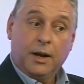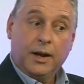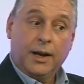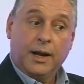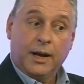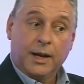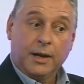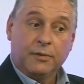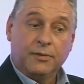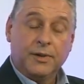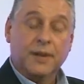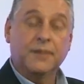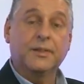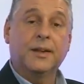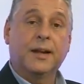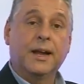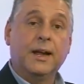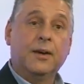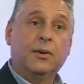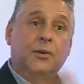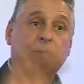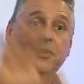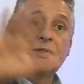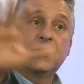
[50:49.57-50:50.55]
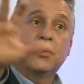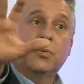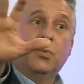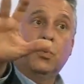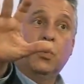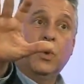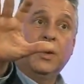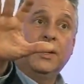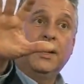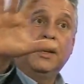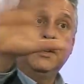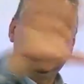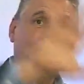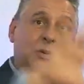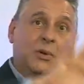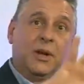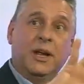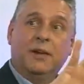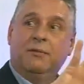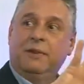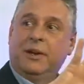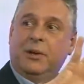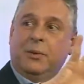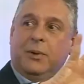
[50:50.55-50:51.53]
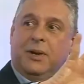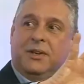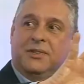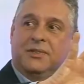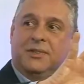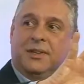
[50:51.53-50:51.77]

And if nothing else, when they do get requests